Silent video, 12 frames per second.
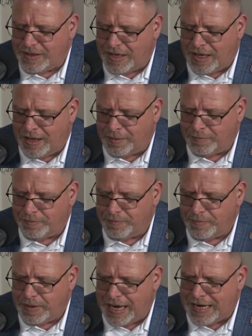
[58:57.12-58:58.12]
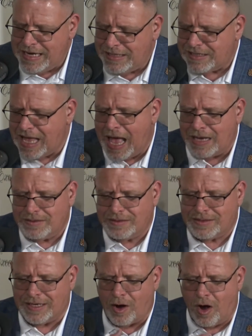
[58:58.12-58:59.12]
um, and he's got
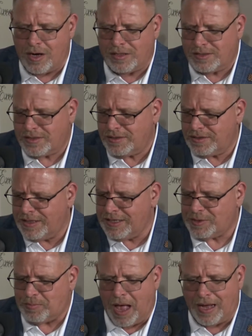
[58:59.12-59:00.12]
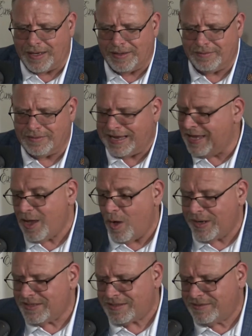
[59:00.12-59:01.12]
cigars in his pocket, like he
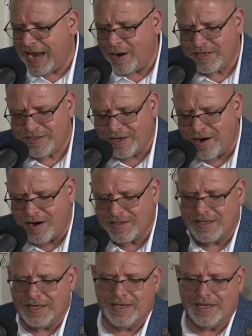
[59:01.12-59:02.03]
always carries cigars.